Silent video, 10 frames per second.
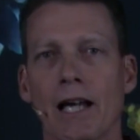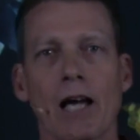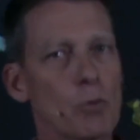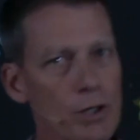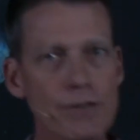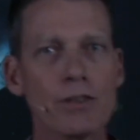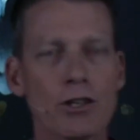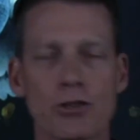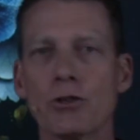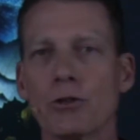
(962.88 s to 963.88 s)
And what you've got
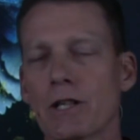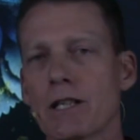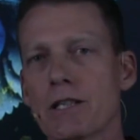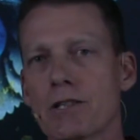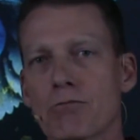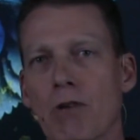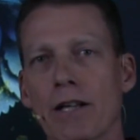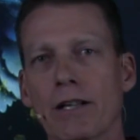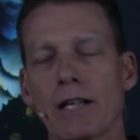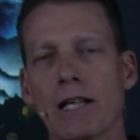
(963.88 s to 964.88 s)
to do is
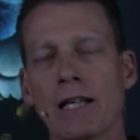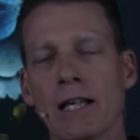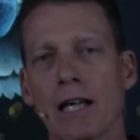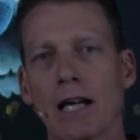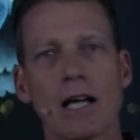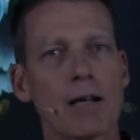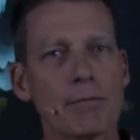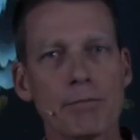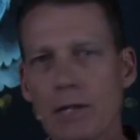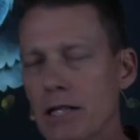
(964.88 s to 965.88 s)
run the
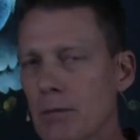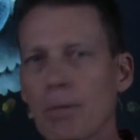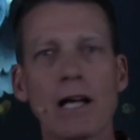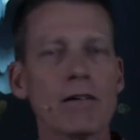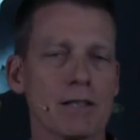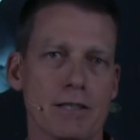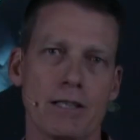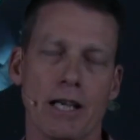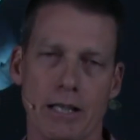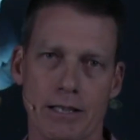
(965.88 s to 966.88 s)
meet the parents
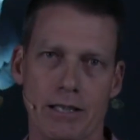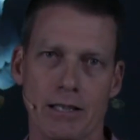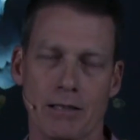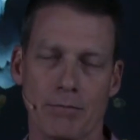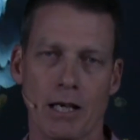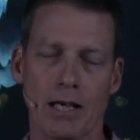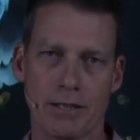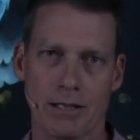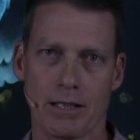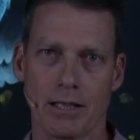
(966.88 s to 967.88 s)
test
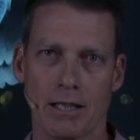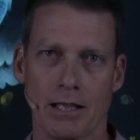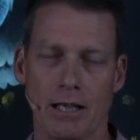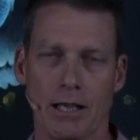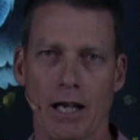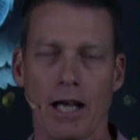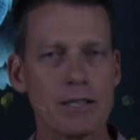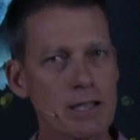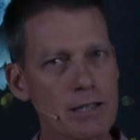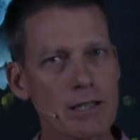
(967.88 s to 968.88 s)
past it.
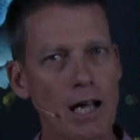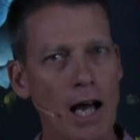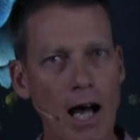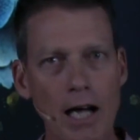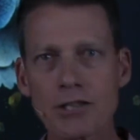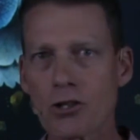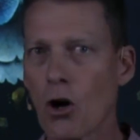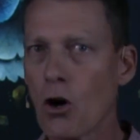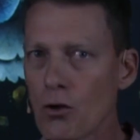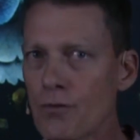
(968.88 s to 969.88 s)
And just ask
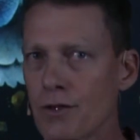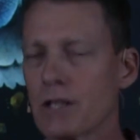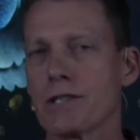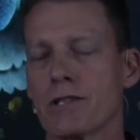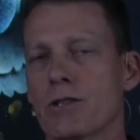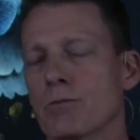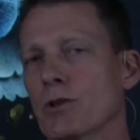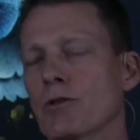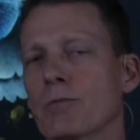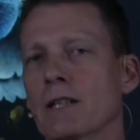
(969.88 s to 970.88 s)
of this new
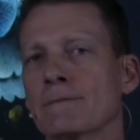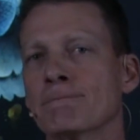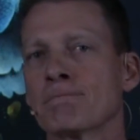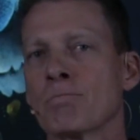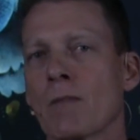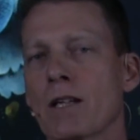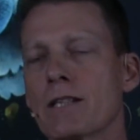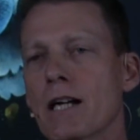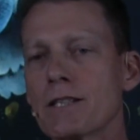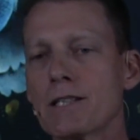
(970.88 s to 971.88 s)
movement,
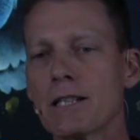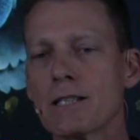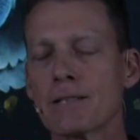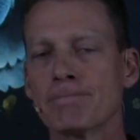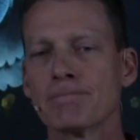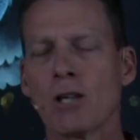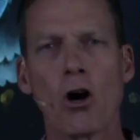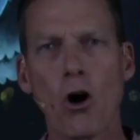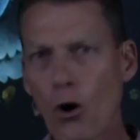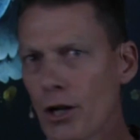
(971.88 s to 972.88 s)
does it
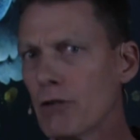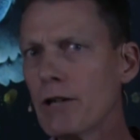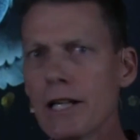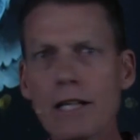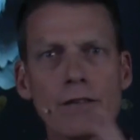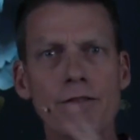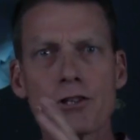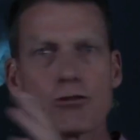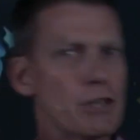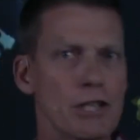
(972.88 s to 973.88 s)
honour any of
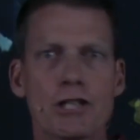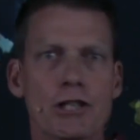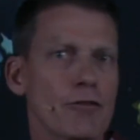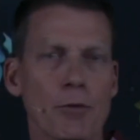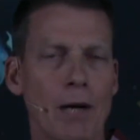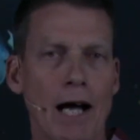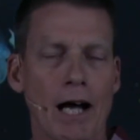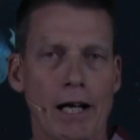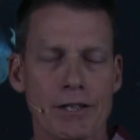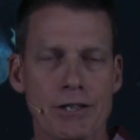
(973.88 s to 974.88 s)
the tradition of the
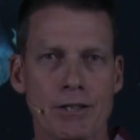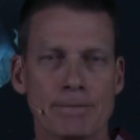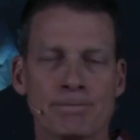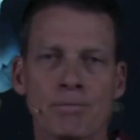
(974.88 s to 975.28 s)
past?